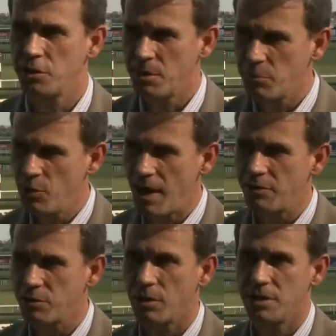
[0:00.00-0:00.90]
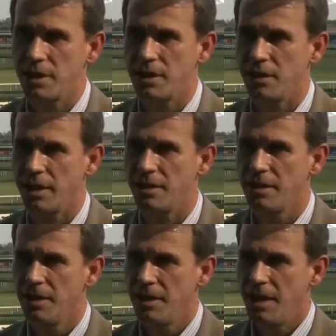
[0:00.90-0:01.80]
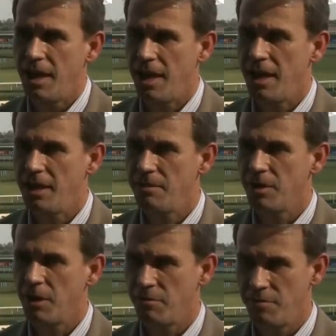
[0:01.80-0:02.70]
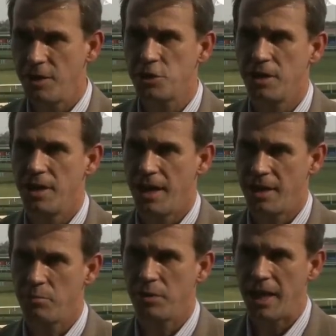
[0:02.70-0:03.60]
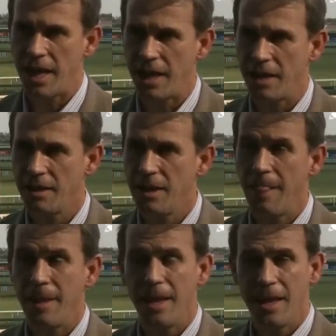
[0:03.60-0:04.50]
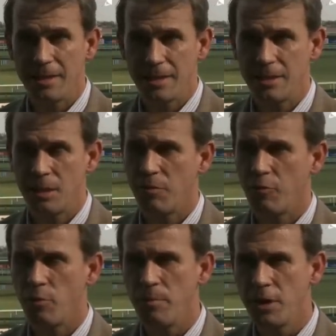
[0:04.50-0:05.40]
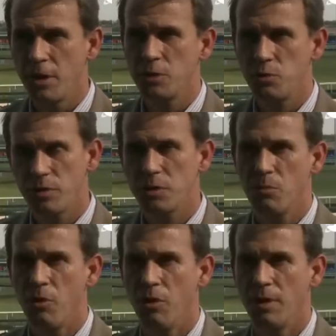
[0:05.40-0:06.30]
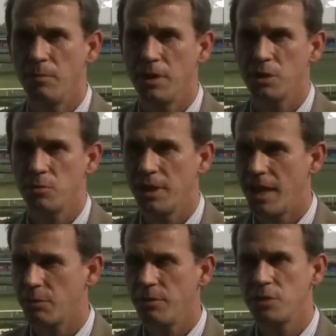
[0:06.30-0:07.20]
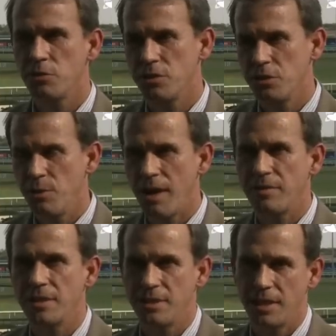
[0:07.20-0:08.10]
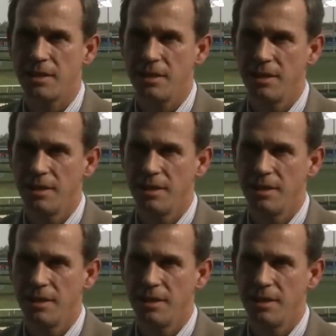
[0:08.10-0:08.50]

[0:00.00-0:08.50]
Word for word: leadership. You have to articulate a, a vision and a plan. And as I said before, because we're small and because we lack resources, you have to stick